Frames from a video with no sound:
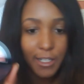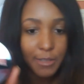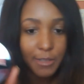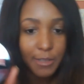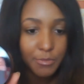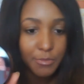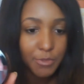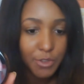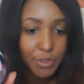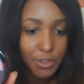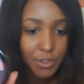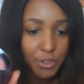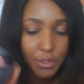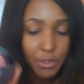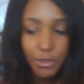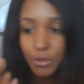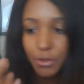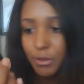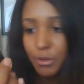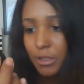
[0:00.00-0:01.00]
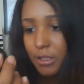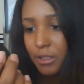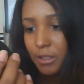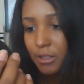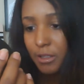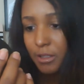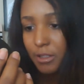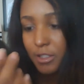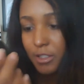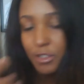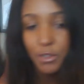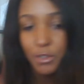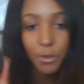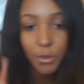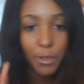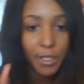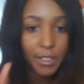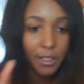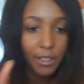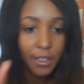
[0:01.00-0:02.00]
New York.
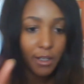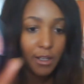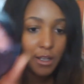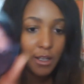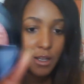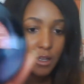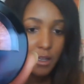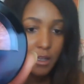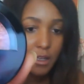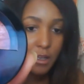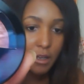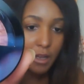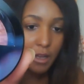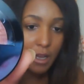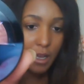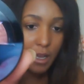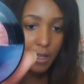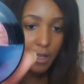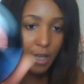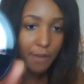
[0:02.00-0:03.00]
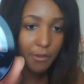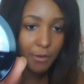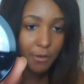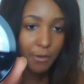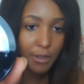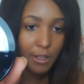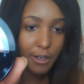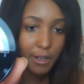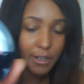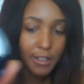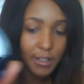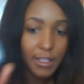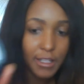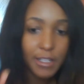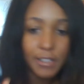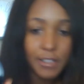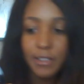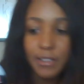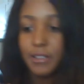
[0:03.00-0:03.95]
Never really heard of this.